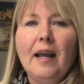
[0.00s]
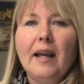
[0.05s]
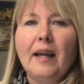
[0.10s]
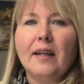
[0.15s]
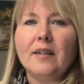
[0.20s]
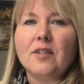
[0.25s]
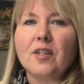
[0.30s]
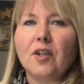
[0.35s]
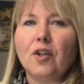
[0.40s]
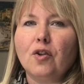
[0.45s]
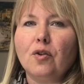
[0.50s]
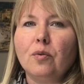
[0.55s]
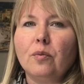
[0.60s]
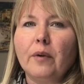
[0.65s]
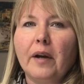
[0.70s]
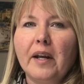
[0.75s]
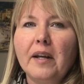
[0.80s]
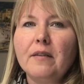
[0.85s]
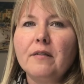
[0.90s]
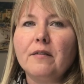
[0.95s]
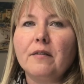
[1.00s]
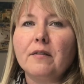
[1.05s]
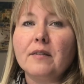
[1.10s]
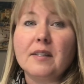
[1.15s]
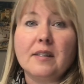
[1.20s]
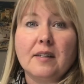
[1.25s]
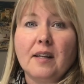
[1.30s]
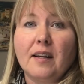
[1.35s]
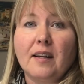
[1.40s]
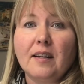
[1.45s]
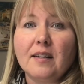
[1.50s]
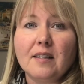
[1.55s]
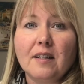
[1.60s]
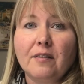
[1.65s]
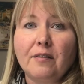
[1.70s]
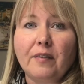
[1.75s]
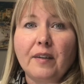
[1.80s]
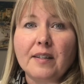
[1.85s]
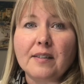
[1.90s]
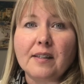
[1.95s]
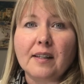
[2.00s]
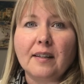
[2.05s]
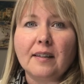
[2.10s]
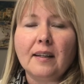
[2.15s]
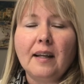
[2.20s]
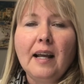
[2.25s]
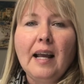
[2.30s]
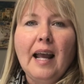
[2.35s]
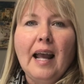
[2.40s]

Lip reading: It's a great city to visit,